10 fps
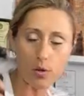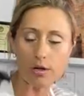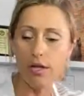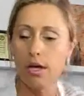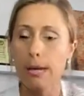
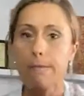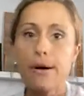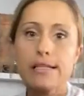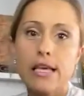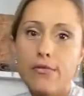one,
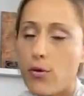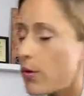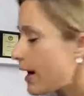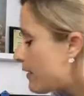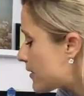but if you
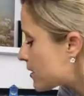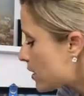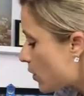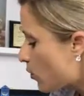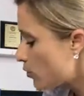have it,
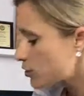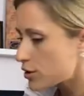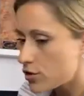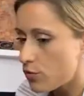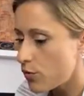what
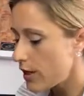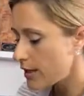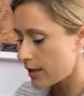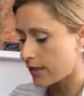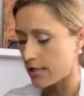it's really
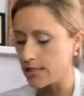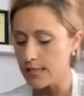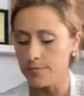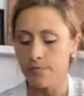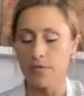
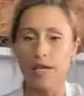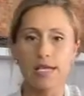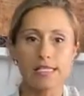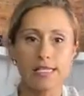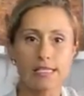nice
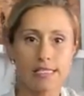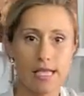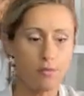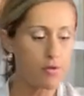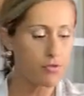is that
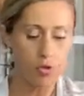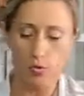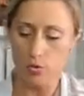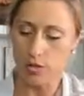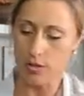some of
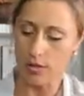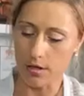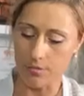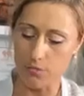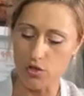those
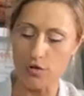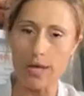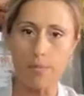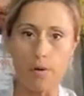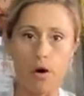
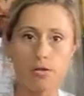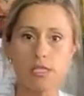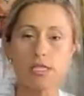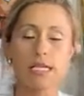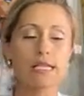
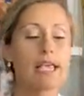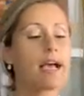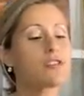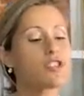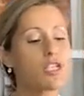tripods, they
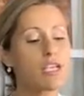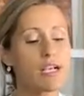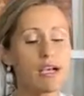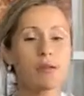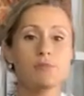actually
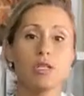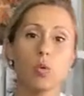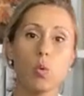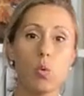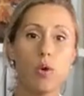come
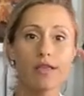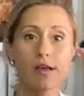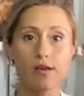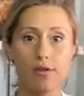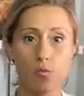with
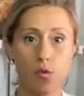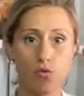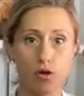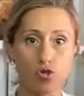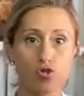a
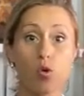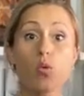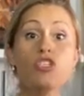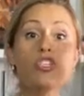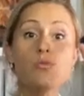remote control,
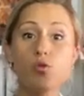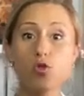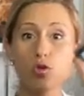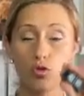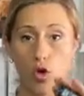which is Bluetooth